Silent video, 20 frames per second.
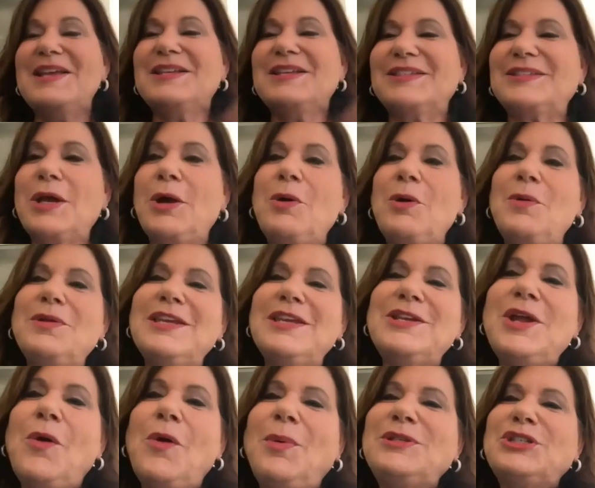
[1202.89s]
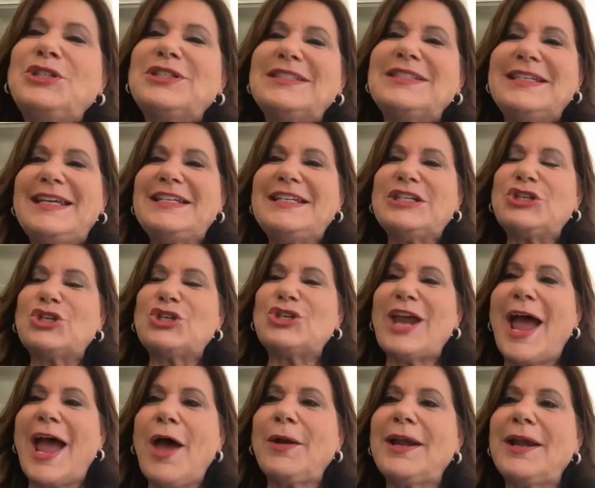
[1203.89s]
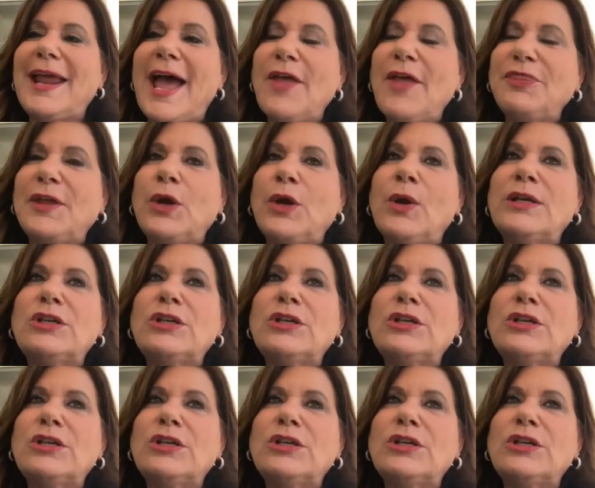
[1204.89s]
So, we just need to shout it out there.